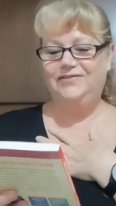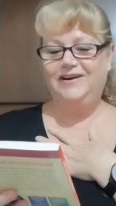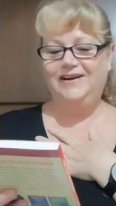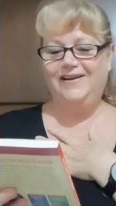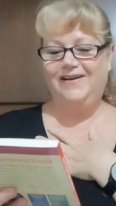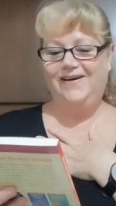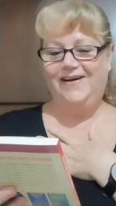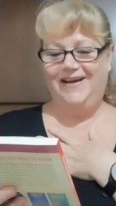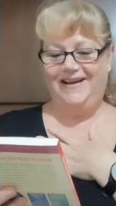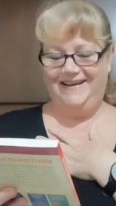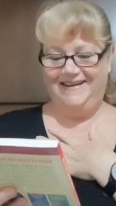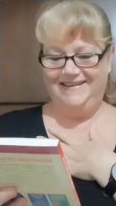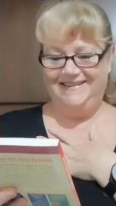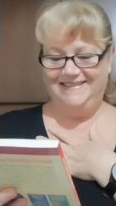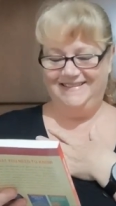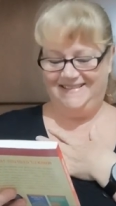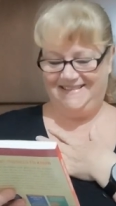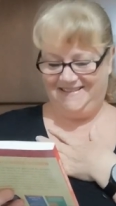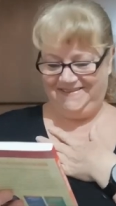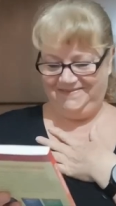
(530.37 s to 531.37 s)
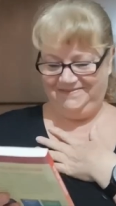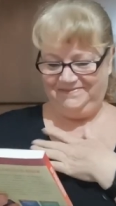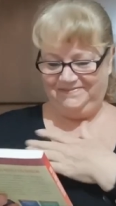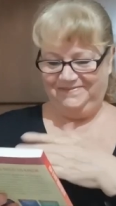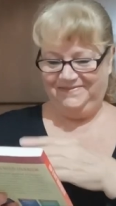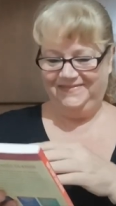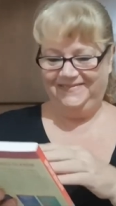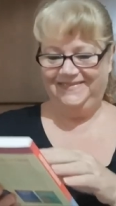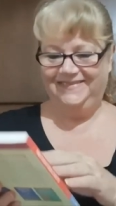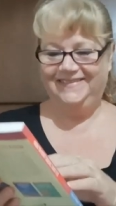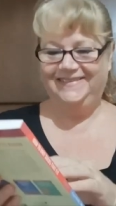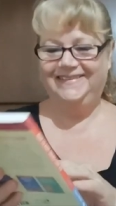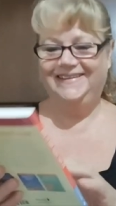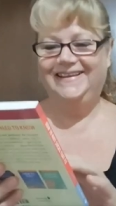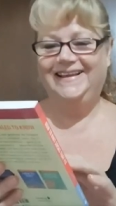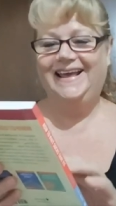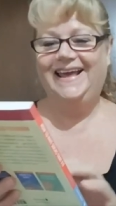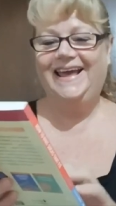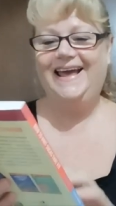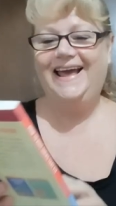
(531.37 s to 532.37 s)
Reliance
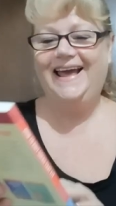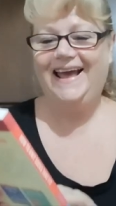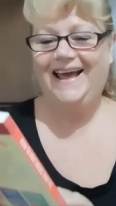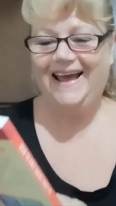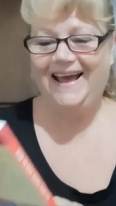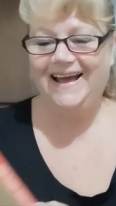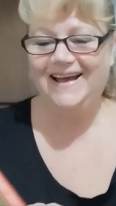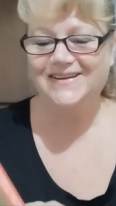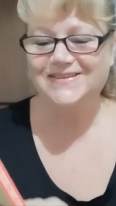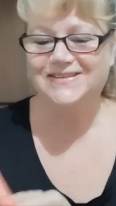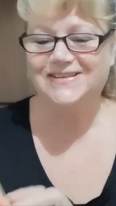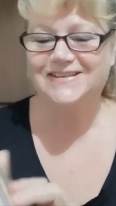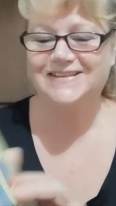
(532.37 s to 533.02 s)
How